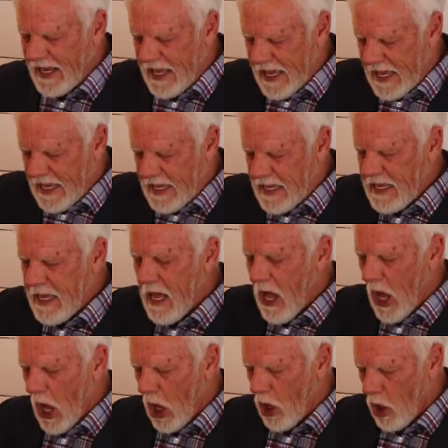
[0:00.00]
he
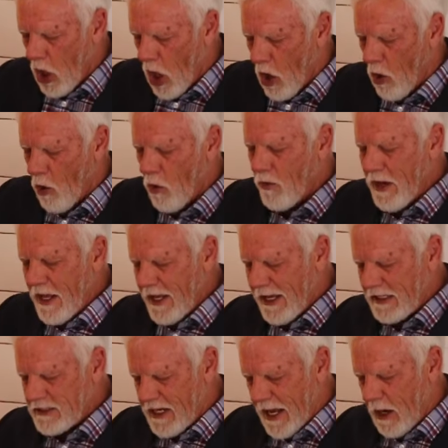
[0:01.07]
alone
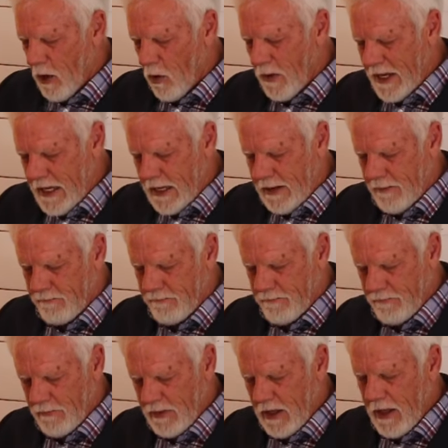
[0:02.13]
is Elohim.
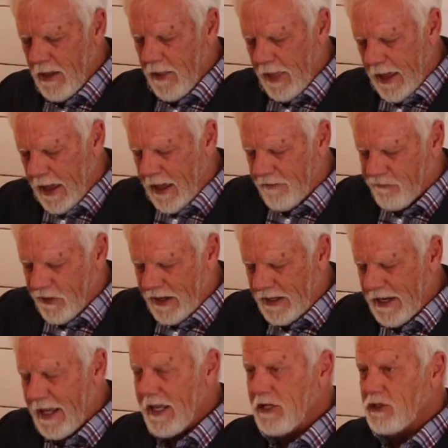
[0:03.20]
Every
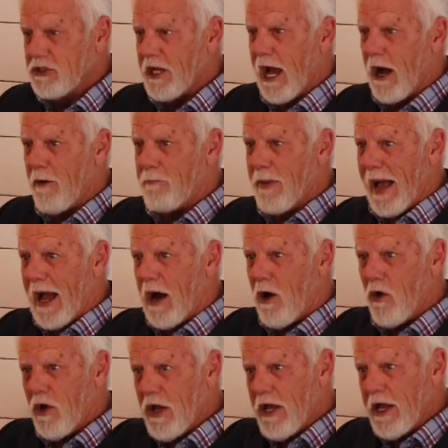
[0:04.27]
knee shall
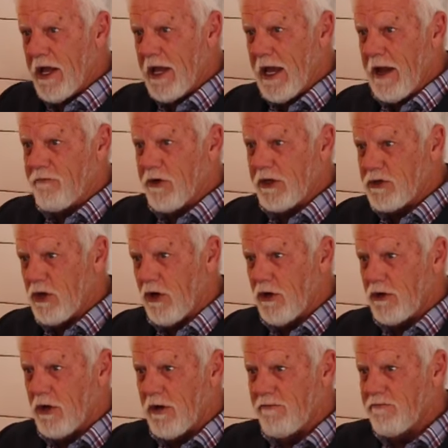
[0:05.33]
bow, every
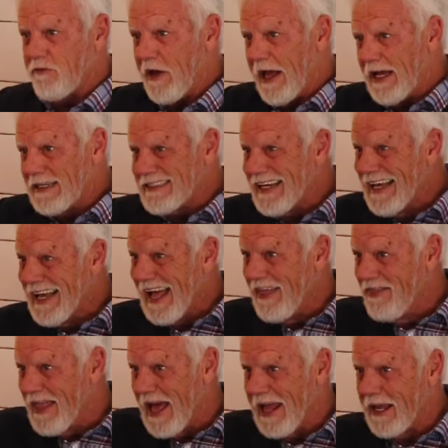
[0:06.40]
tongue confess,
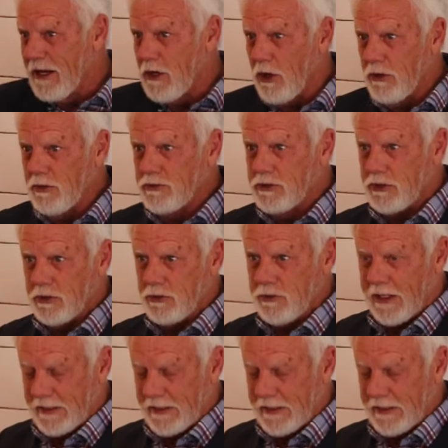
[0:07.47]
and that includes you,